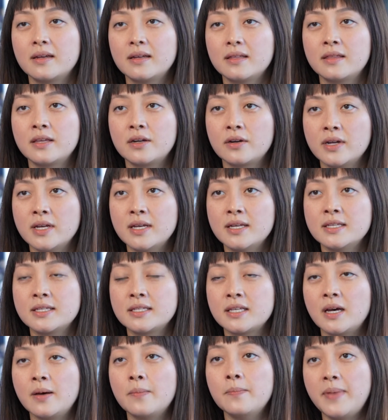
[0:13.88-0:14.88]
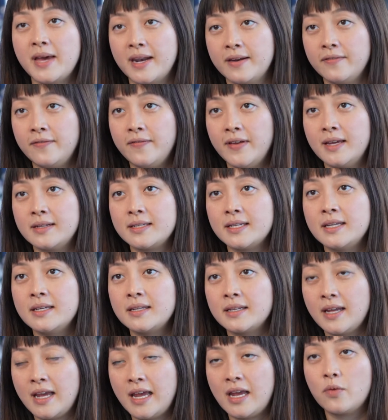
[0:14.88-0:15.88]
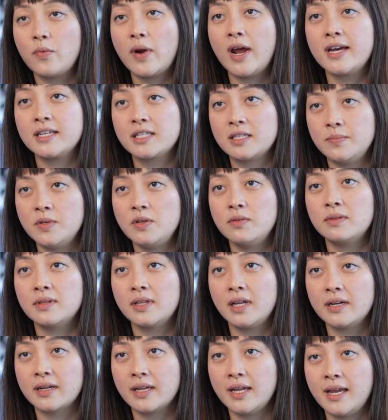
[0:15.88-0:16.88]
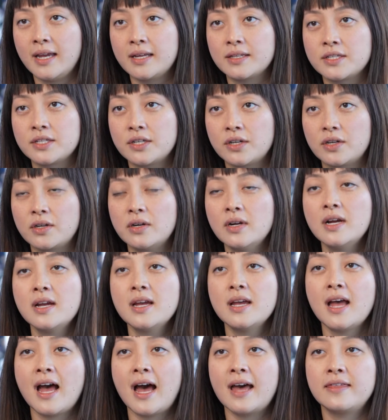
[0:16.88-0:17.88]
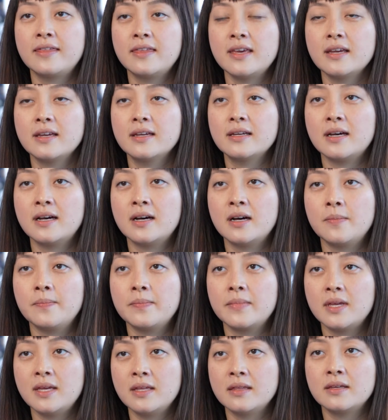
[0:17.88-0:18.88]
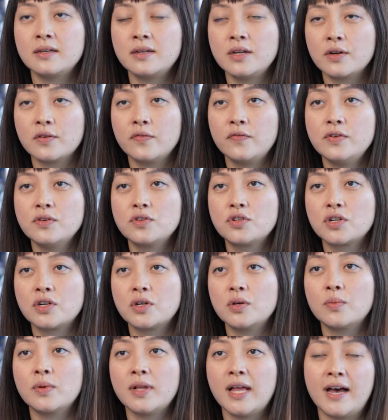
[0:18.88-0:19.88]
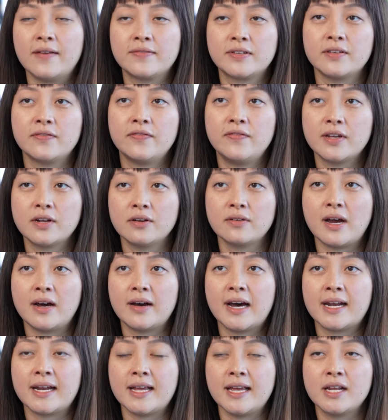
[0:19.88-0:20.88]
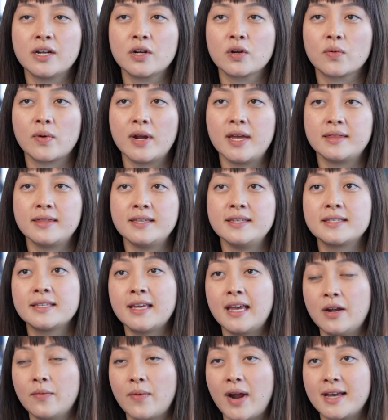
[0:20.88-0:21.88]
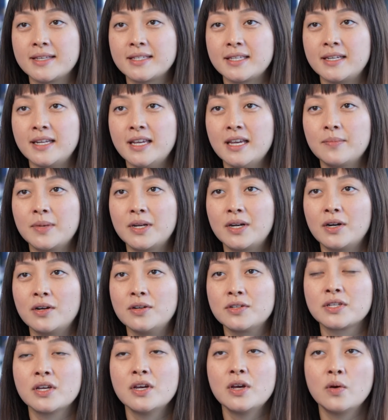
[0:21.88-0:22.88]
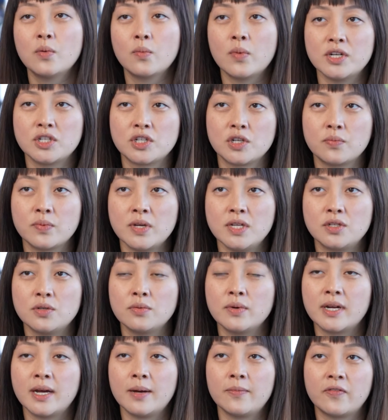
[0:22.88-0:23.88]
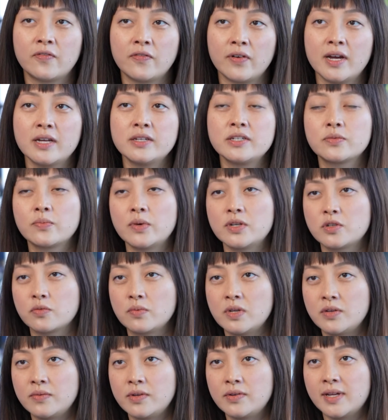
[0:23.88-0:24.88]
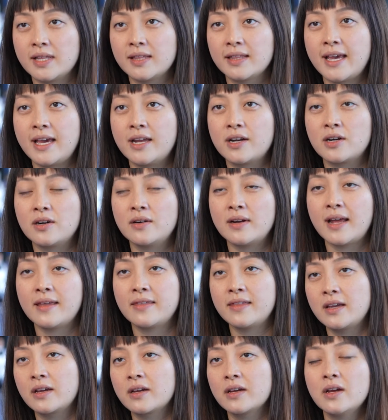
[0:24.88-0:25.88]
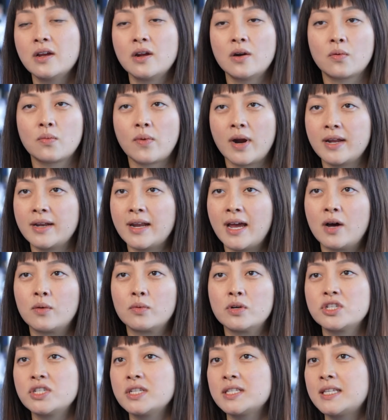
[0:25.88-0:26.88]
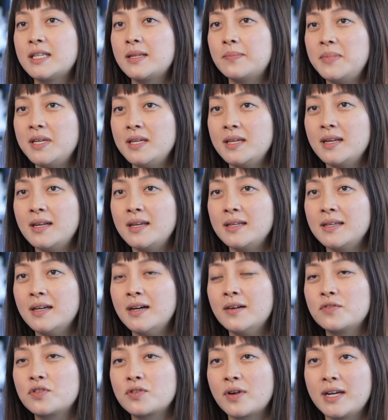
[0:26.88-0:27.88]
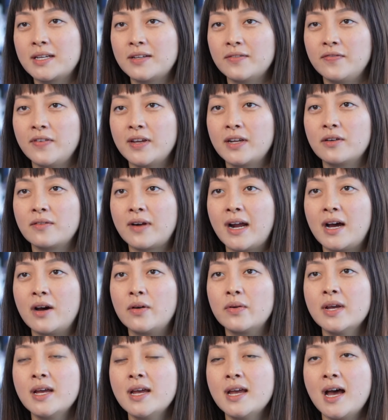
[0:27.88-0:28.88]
there is benefit in KRAS mutant lung cancer. I think in the near future, we'll have to figure out how to integrate these KRAS inhibitors. When should we do it up front? When should we do it later? And I think right now, we're just at the beginning of trying to figure out